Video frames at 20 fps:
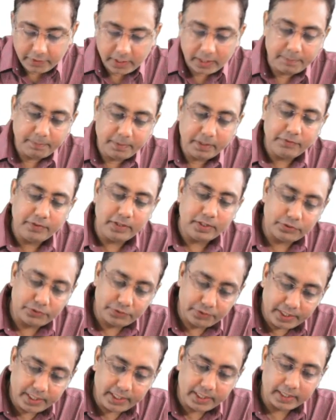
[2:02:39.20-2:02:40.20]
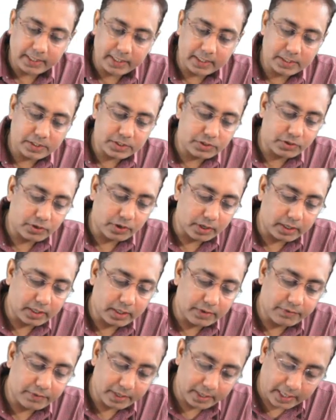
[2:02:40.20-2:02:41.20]
FIPV3 is
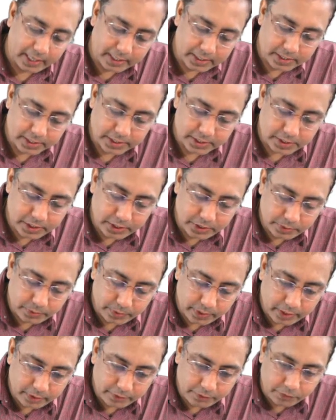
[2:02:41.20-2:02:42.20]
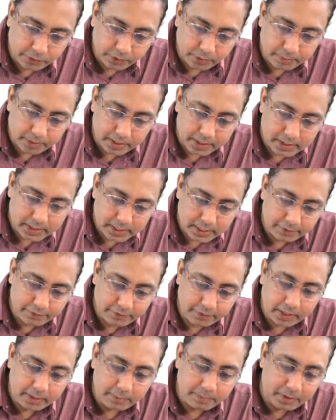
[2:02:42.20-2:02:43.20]
not given at 16-24 months.
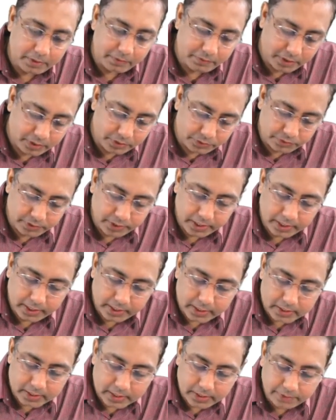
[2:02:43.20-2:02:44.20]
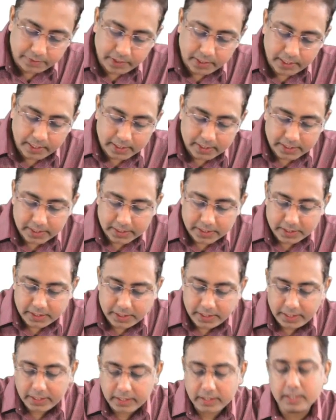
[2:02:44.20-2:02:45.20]
FIPV3 is given at
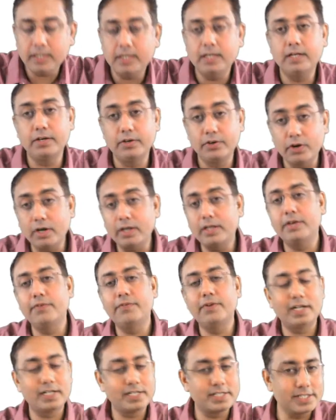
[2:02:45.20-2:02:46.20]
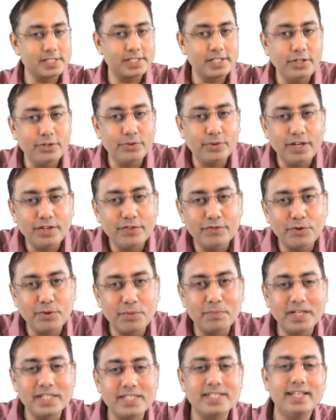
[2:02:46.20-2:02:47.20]
not given at
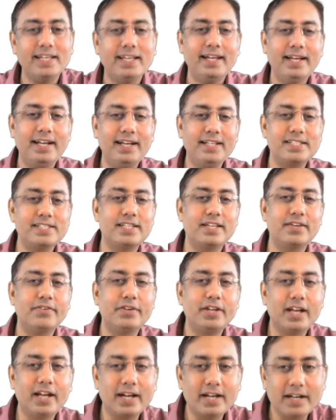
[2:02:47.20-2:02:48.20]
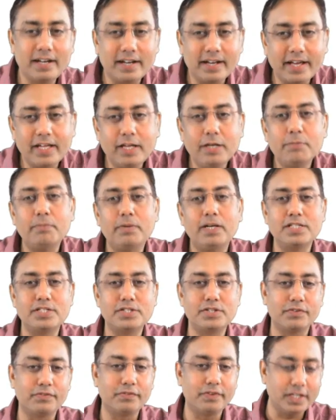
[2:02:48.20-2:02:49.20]
16-24 months. It is given at 9
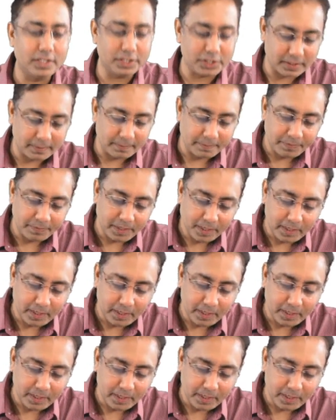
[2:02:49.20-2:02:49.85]
months of age.